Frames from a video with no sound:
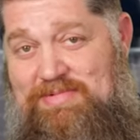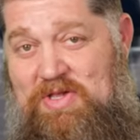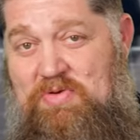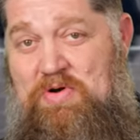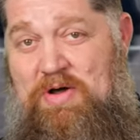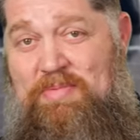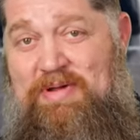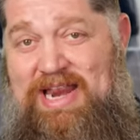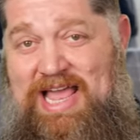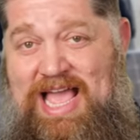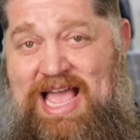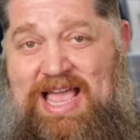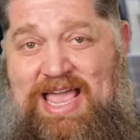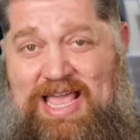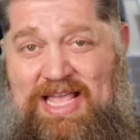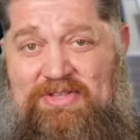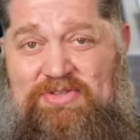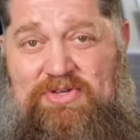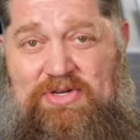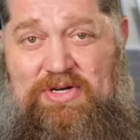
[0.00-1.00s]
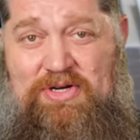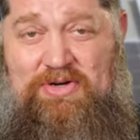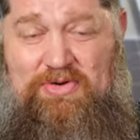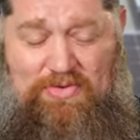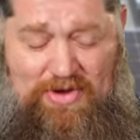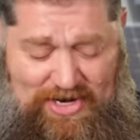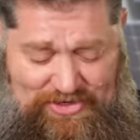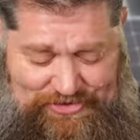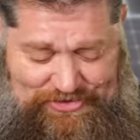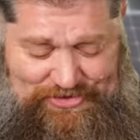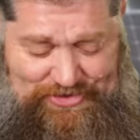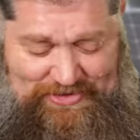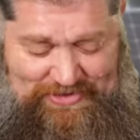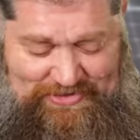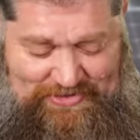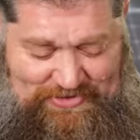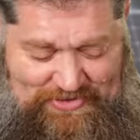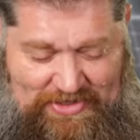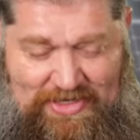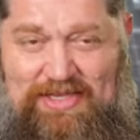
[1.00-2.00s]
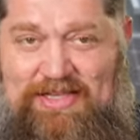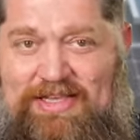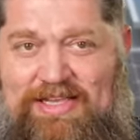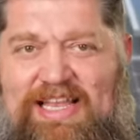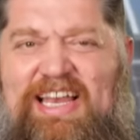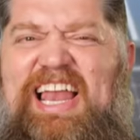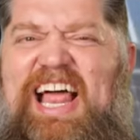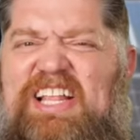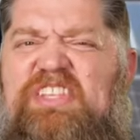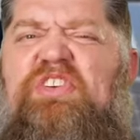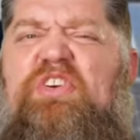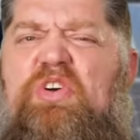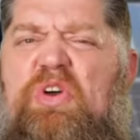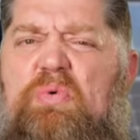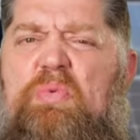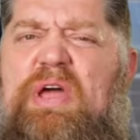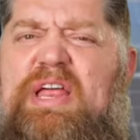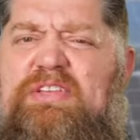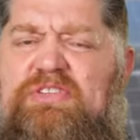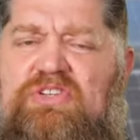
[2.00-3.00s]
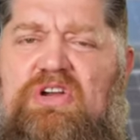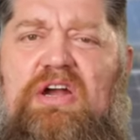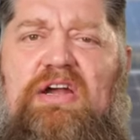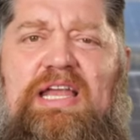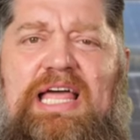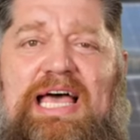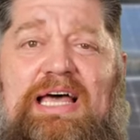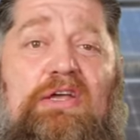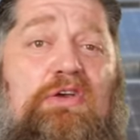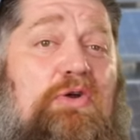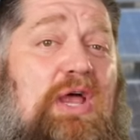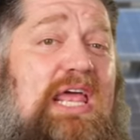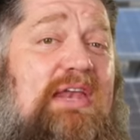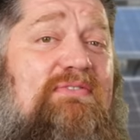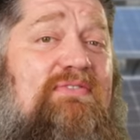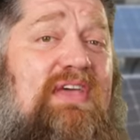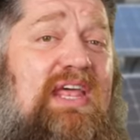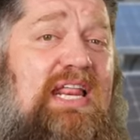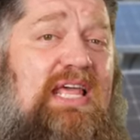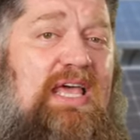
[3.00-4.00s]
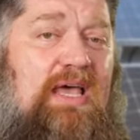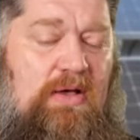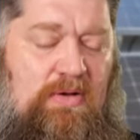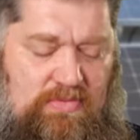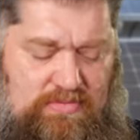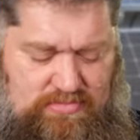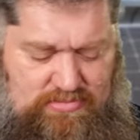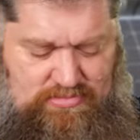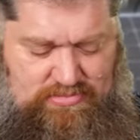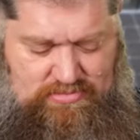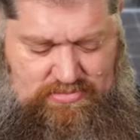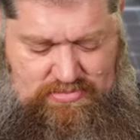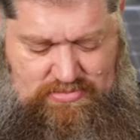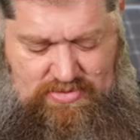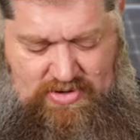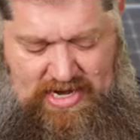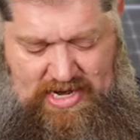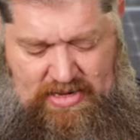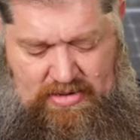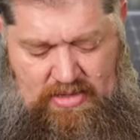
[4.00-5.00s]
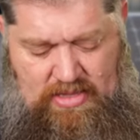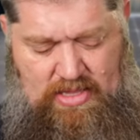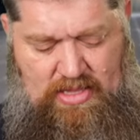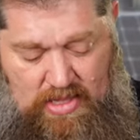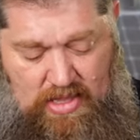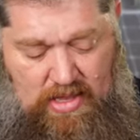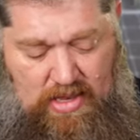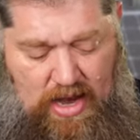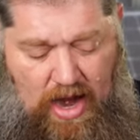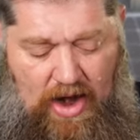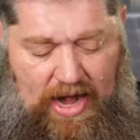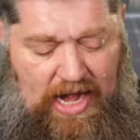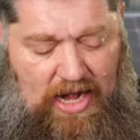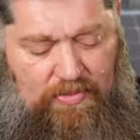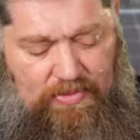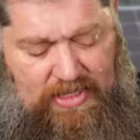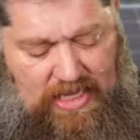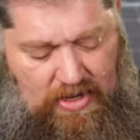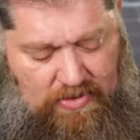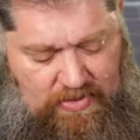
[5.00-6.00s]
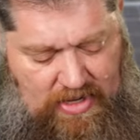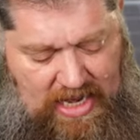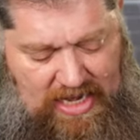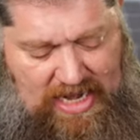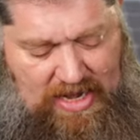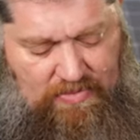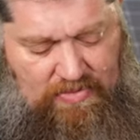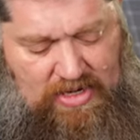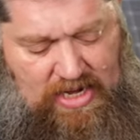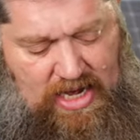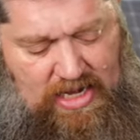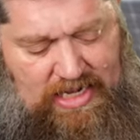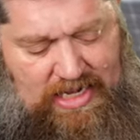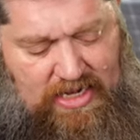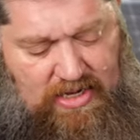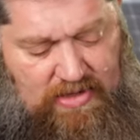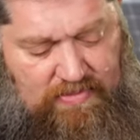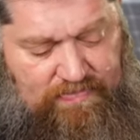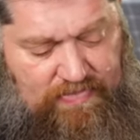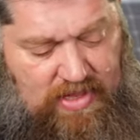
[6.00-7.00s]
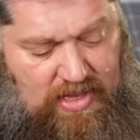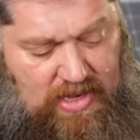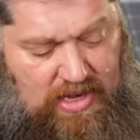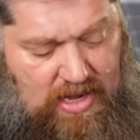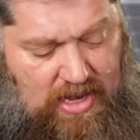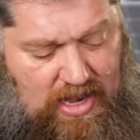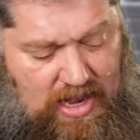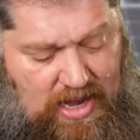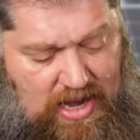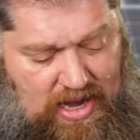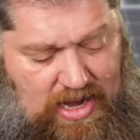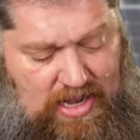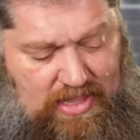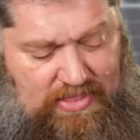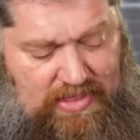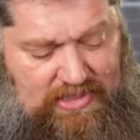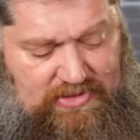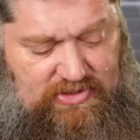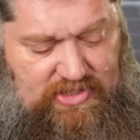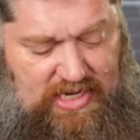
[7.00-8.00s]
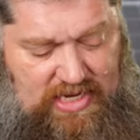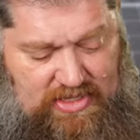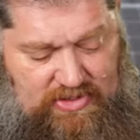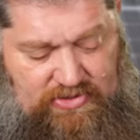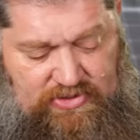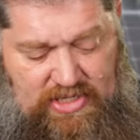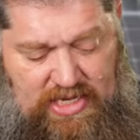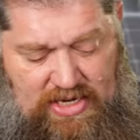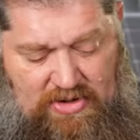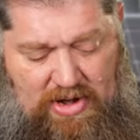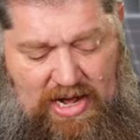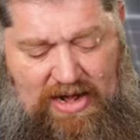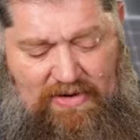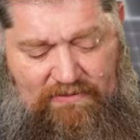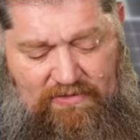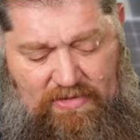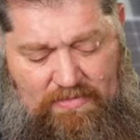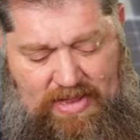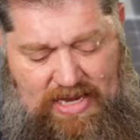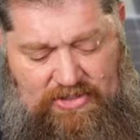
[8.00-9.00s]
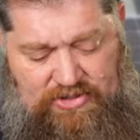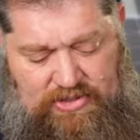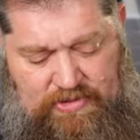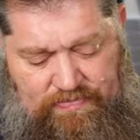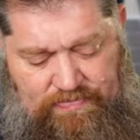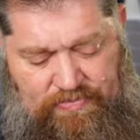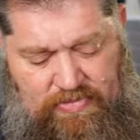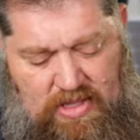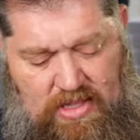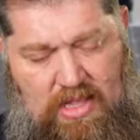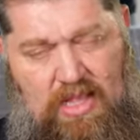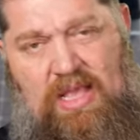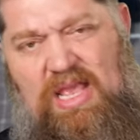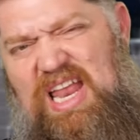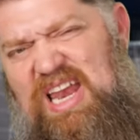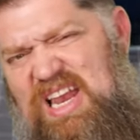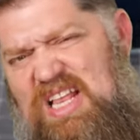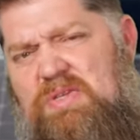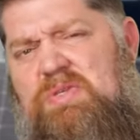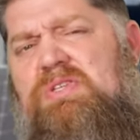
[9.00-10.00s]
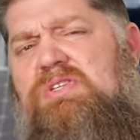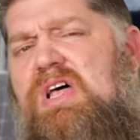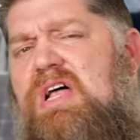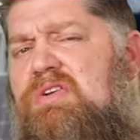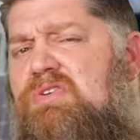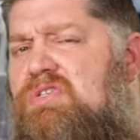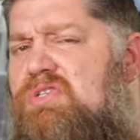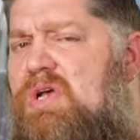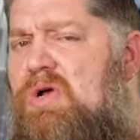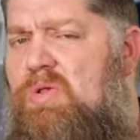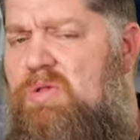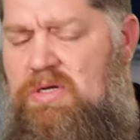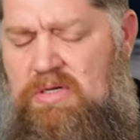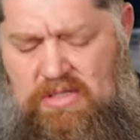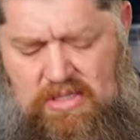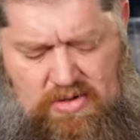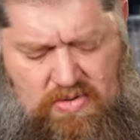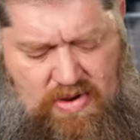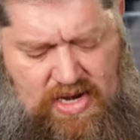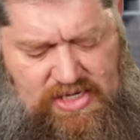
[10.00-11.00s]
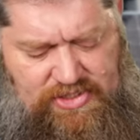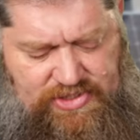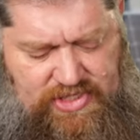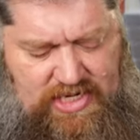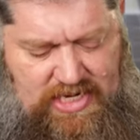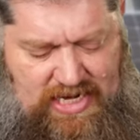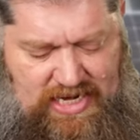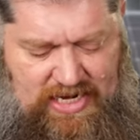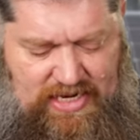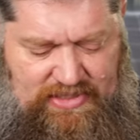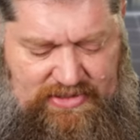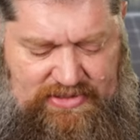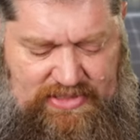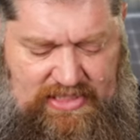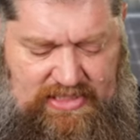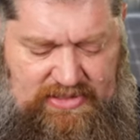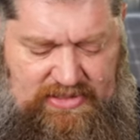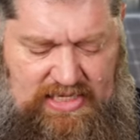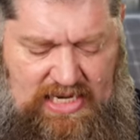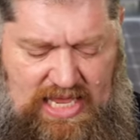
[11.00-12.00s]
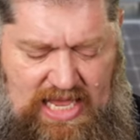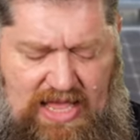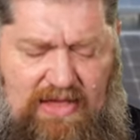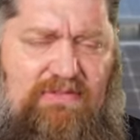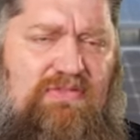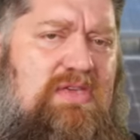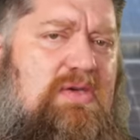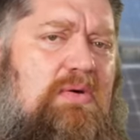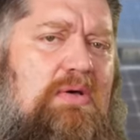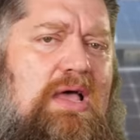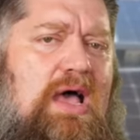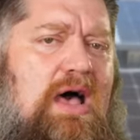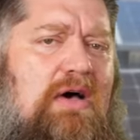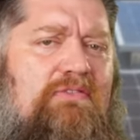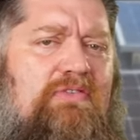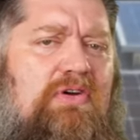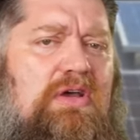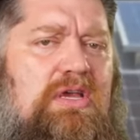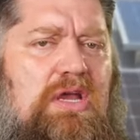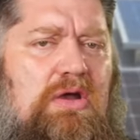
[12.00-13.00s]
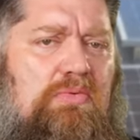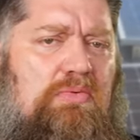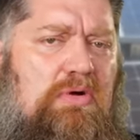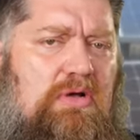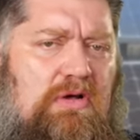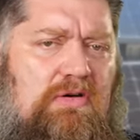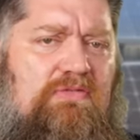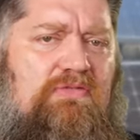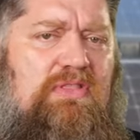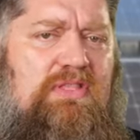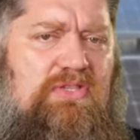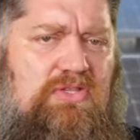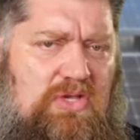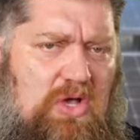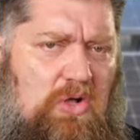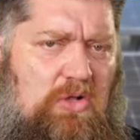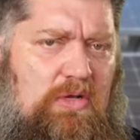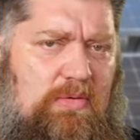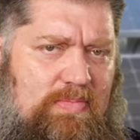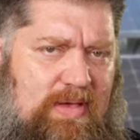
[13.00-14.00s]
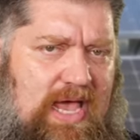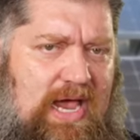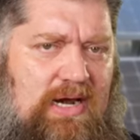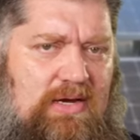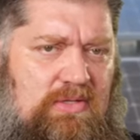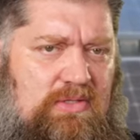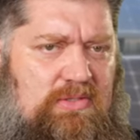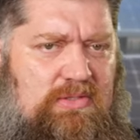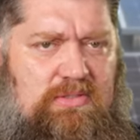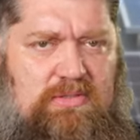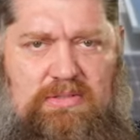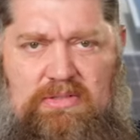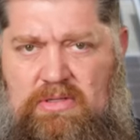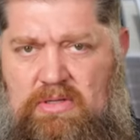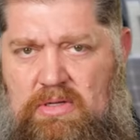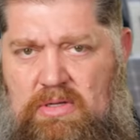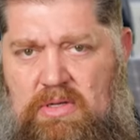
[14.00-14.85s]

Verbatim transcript: you want me to answer your questions, that's a good way to start now. Great video, right? All right, here we go. I got one on here. Uh, that says uh, great information. And this is on solar. The question is, is if you cover your roof with solar panels,